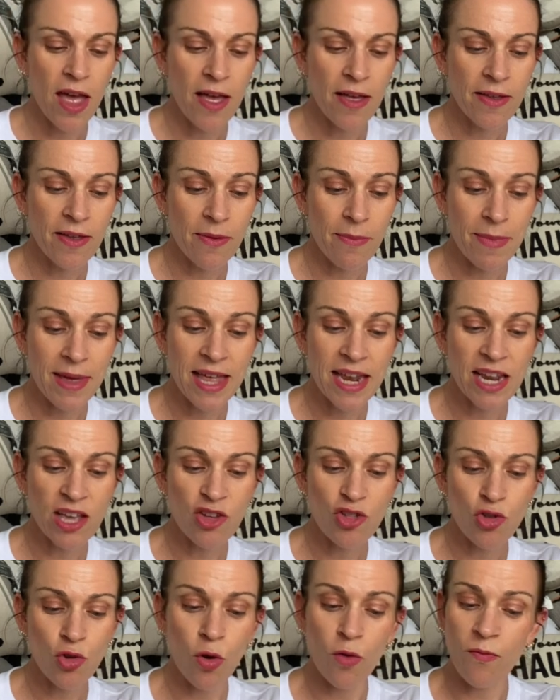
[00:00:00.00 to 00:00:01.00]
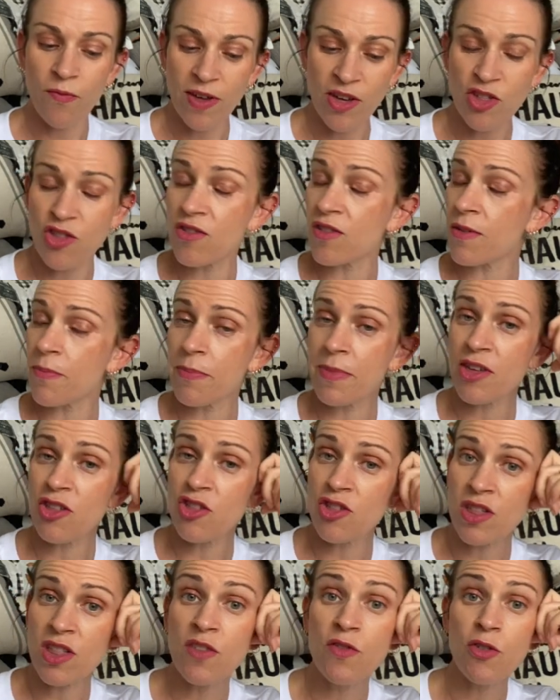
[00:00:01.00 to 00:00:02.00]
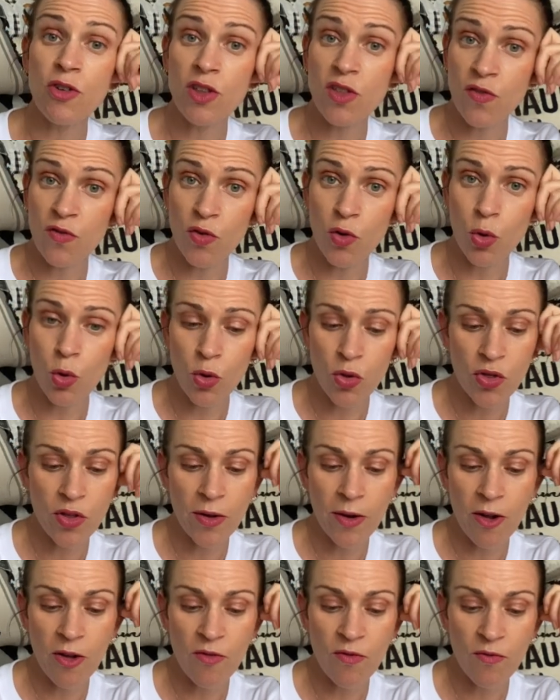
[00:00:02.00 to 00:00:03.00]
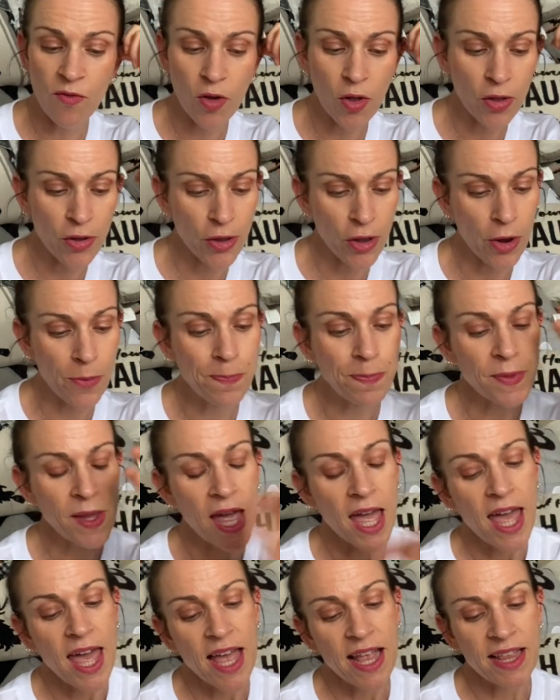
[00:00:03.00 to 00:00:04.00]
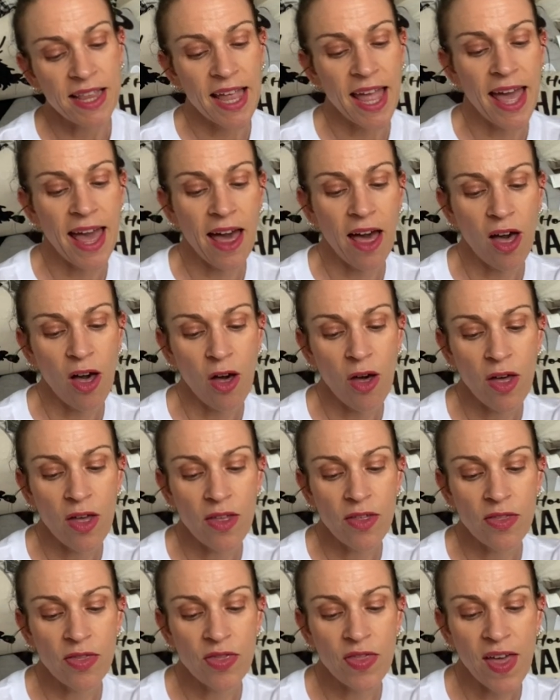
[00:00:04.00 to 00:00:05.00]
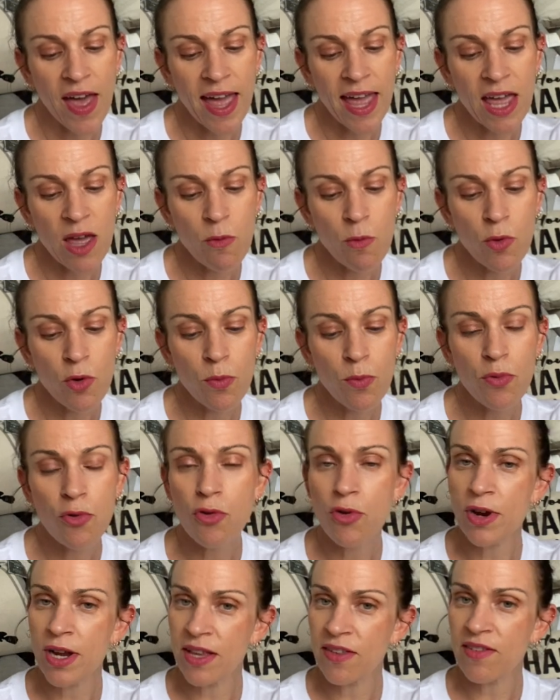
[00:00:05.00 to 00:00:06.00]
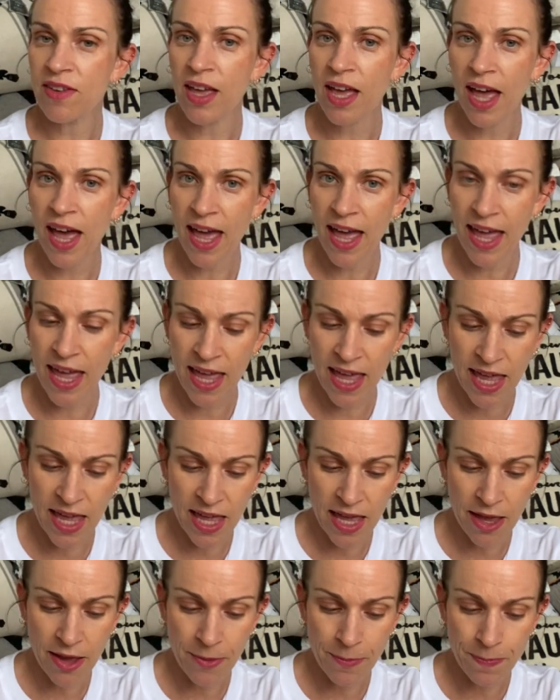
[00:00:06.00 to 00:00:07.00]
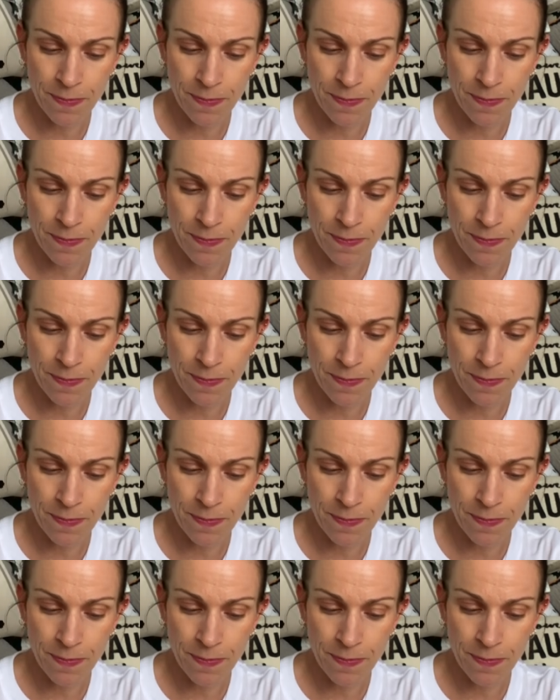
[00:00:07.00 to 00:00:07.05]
comedic short fiction submissions for its fourth volume. Now, they will print a